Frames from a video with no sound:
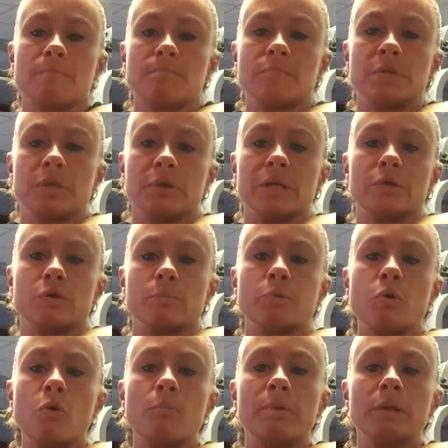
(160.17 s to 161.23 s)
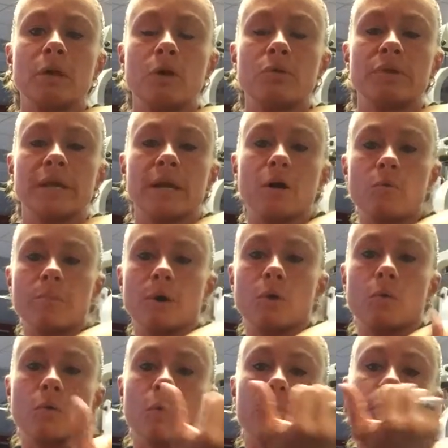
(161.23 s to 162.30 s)
either pull below the
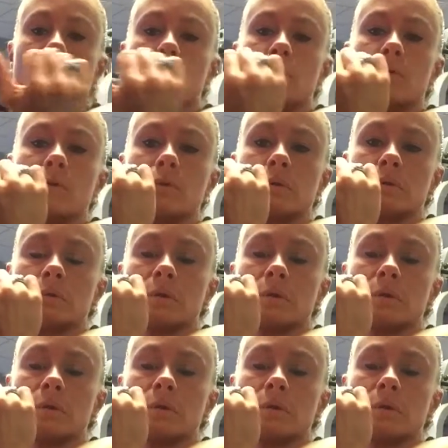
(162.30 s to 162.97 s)
elbow or pull